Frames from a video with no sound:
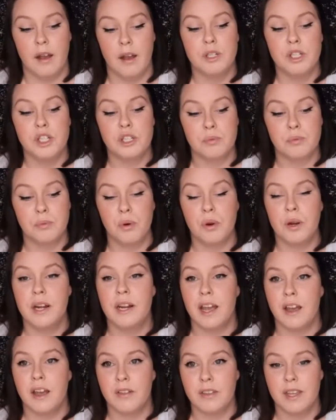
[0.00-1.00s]
I was just
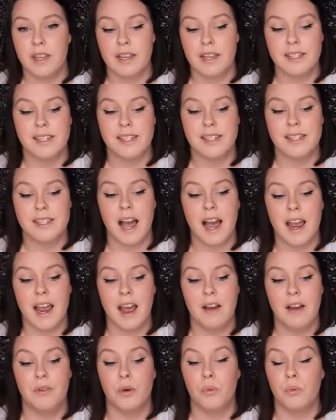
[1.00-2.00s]
pointing out things since
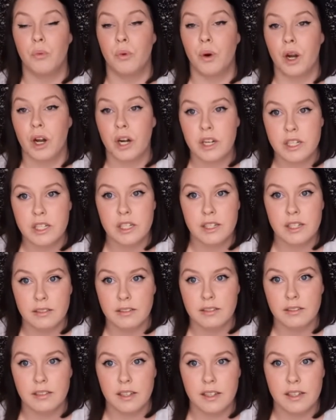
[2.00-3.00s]
I have worked
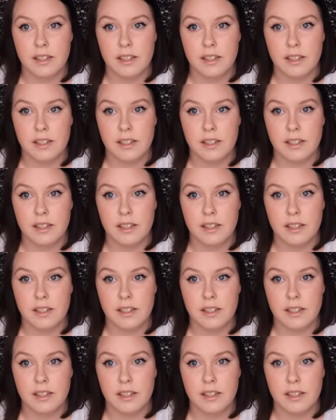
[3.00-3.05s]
